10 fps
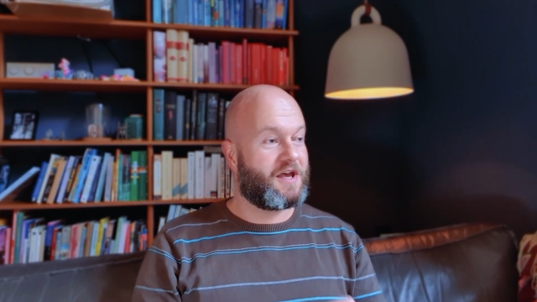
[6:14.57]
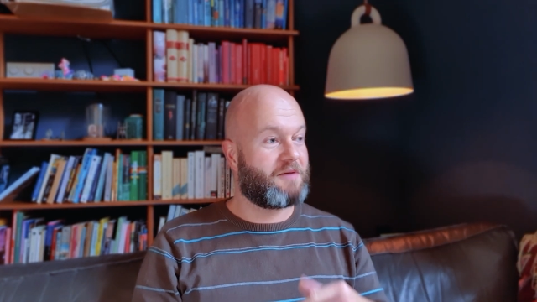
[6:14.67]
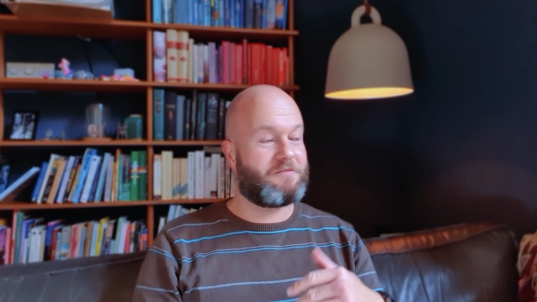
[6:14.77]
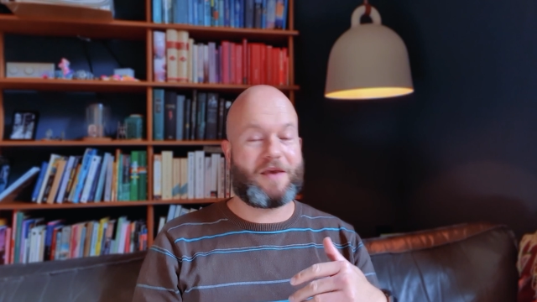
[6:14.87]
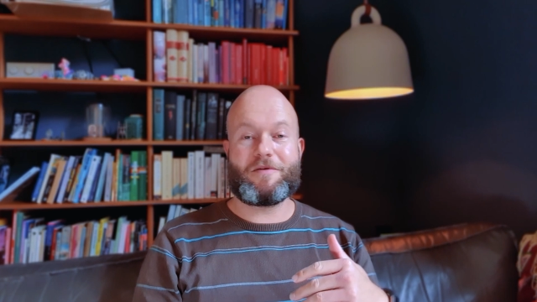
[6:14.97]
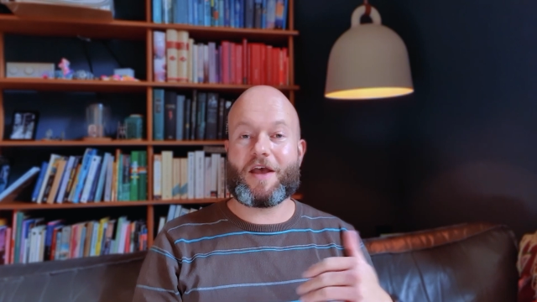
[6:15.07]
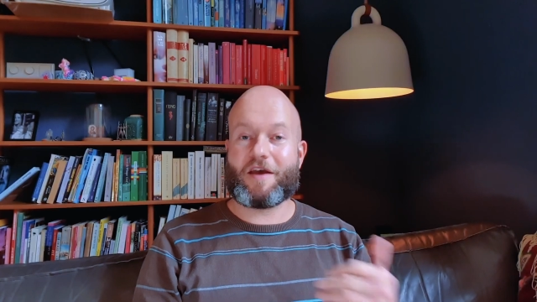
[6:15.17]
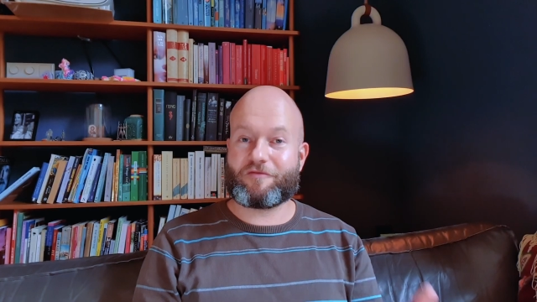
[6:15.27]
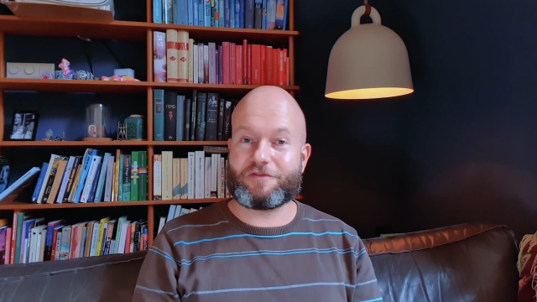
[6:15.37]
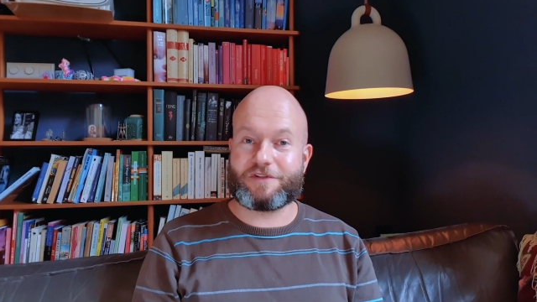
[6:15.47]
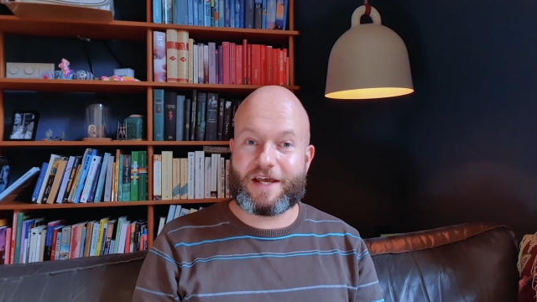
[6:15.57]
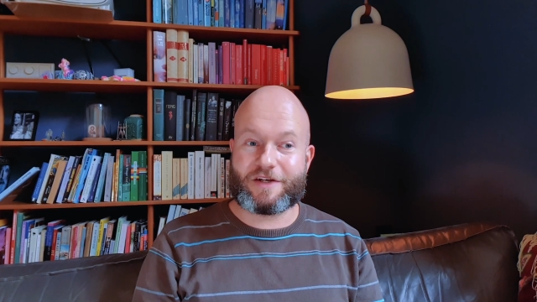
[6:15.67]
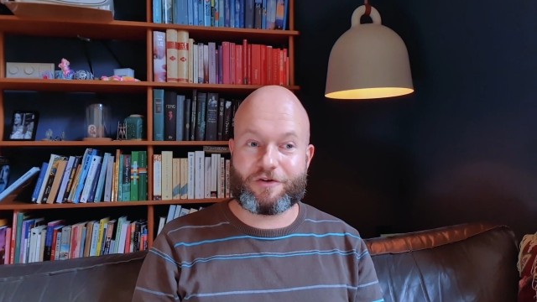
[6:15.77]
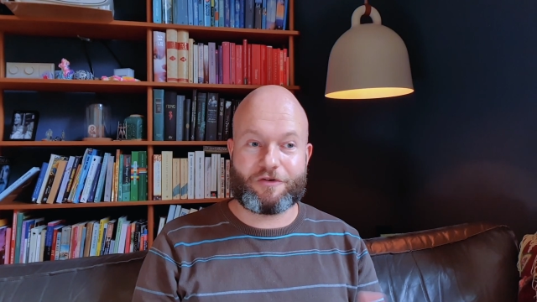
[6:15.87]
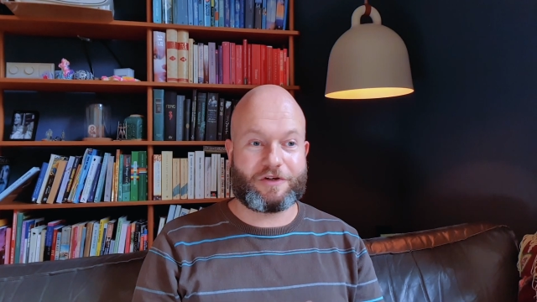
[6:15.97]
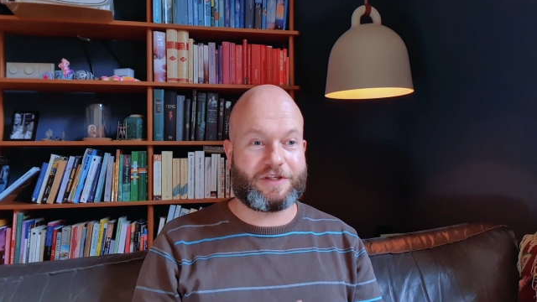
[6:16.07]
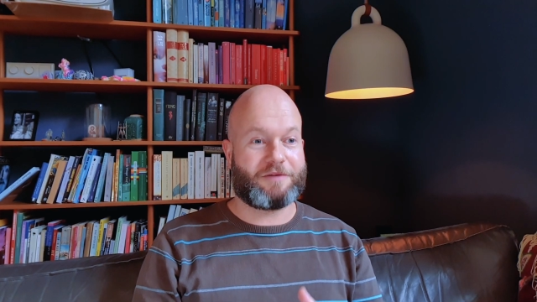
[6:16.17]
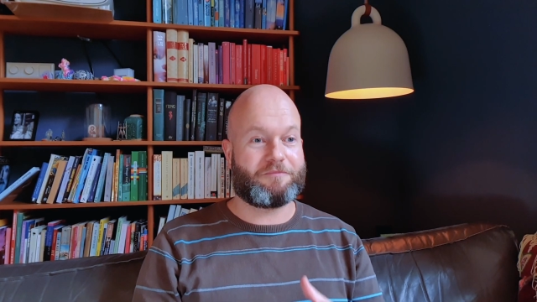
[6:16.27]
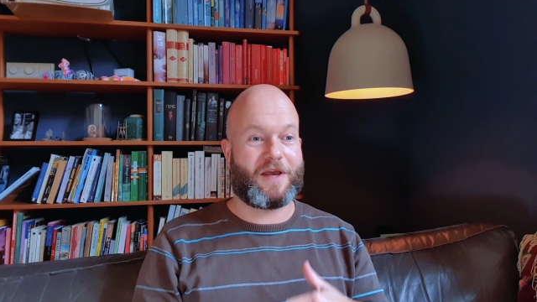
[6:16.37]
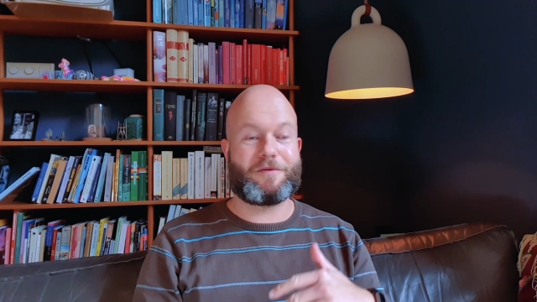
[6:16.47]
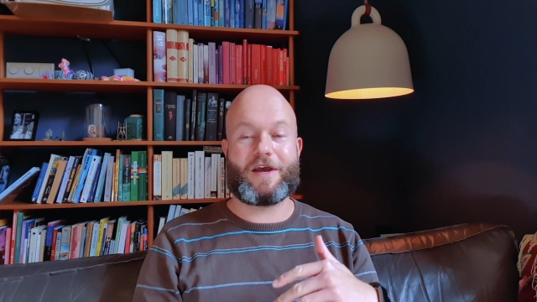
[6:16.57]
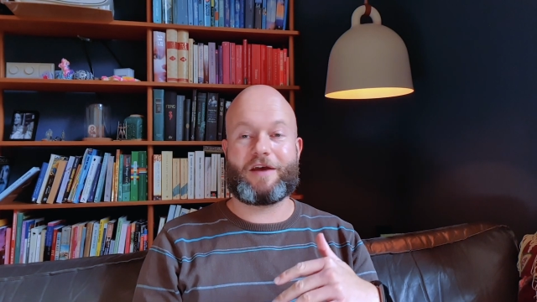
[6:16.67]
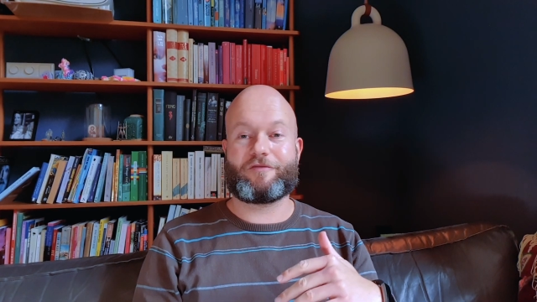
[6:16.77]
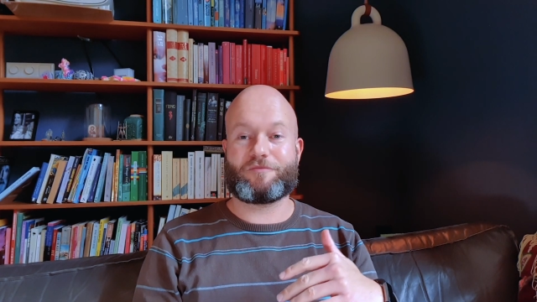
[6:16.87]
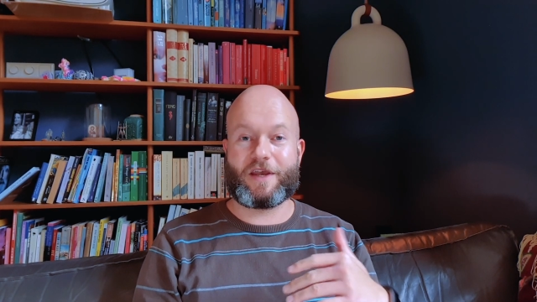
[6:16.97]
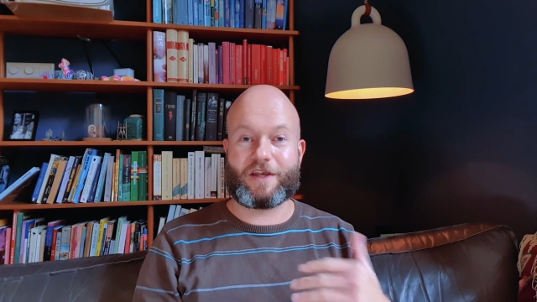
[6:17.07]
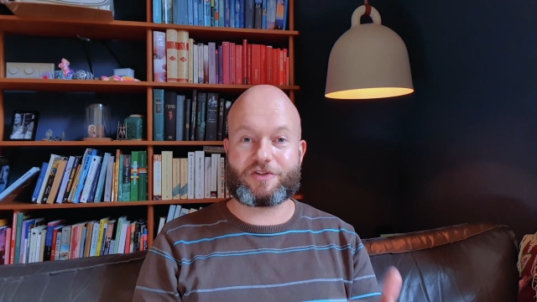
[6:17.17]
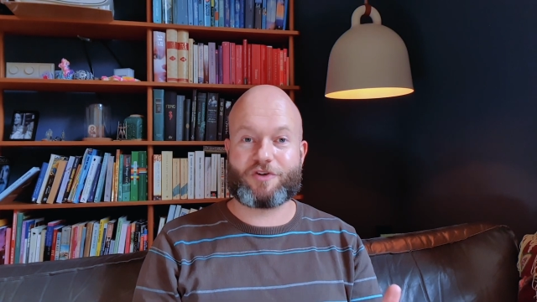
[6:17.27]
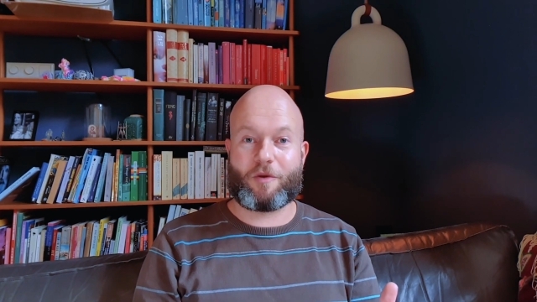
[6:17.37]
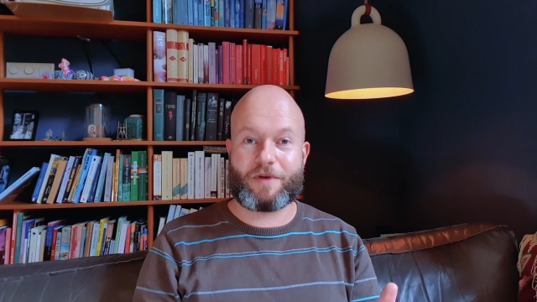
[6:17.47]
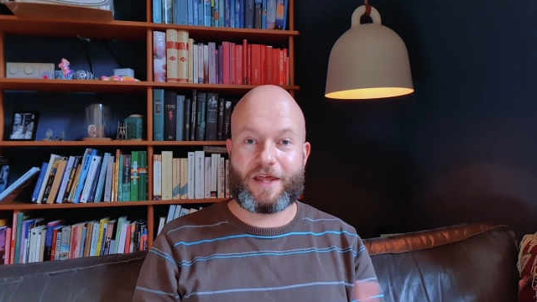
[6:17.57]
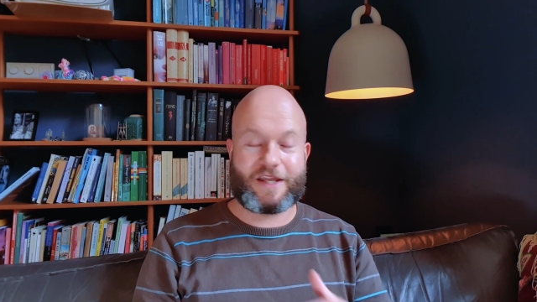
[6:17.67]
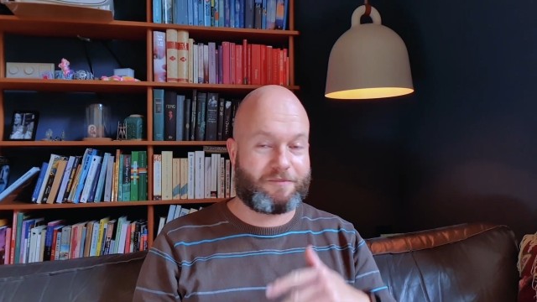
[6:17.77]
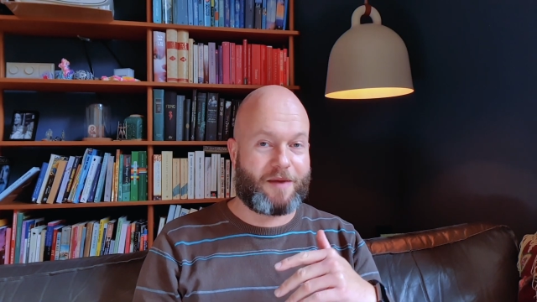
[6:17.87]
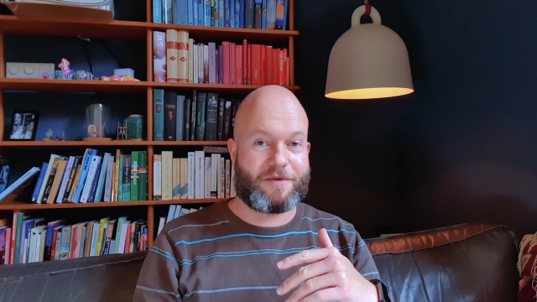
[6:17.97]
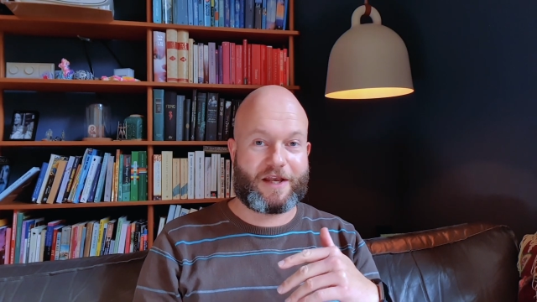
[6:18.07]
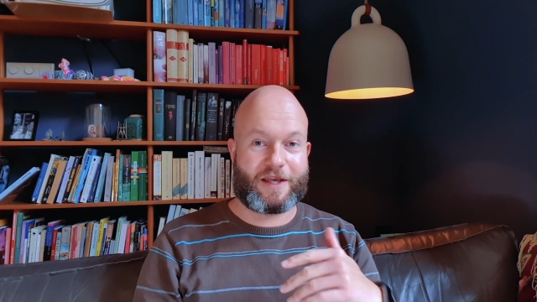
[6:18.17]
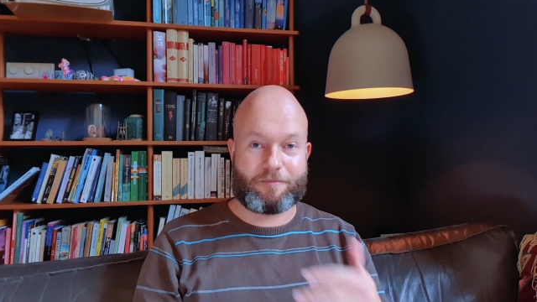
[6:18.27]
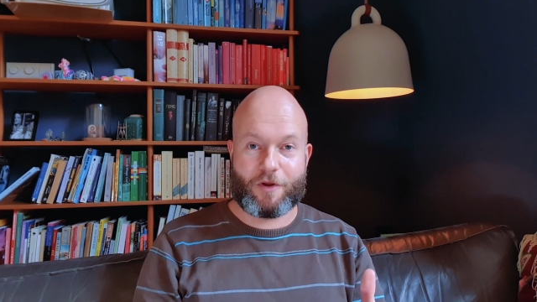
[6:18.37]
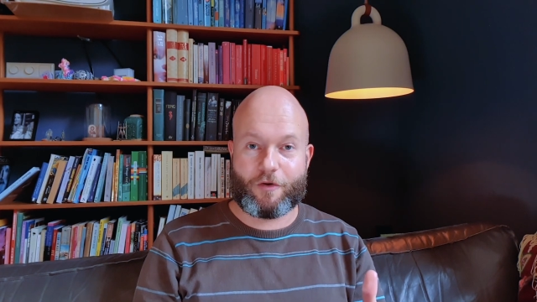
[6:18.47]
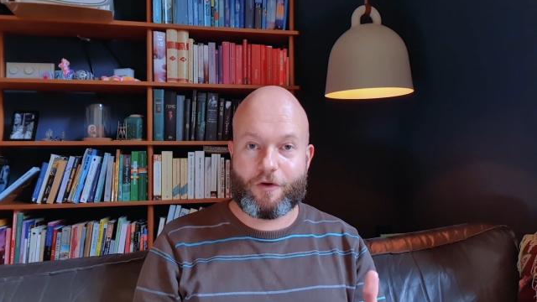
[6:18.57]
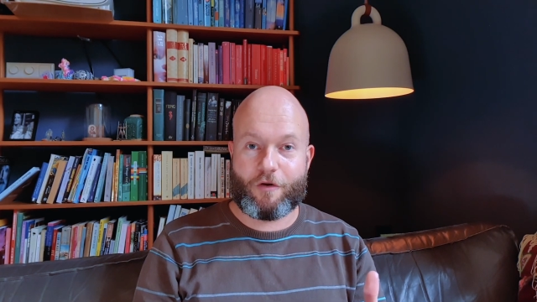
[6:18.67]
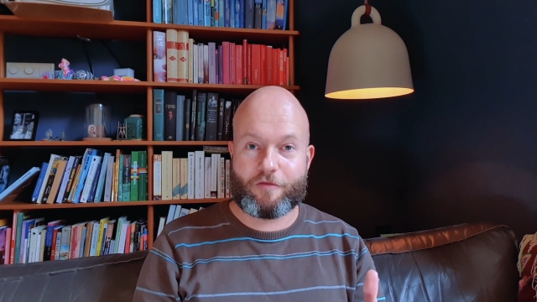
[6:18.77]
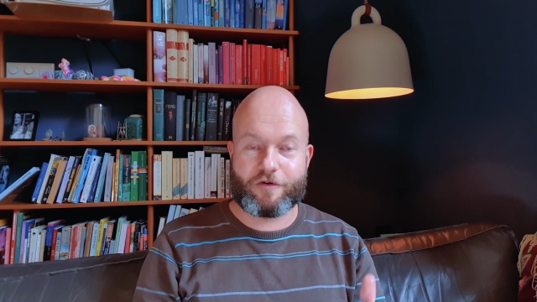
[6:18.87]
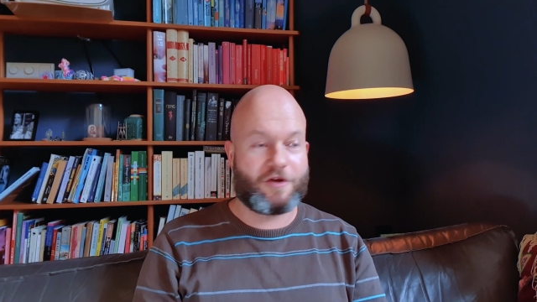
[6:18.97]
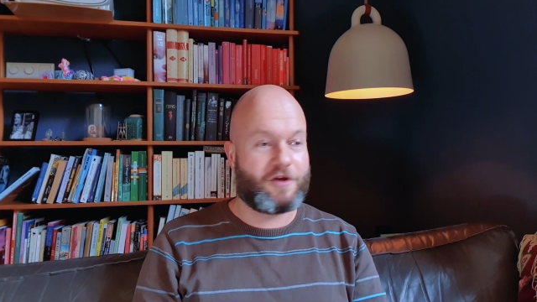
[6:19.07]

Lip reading: and maybe I have to land early, maybe I have to make a top landing, maybe I get blown over.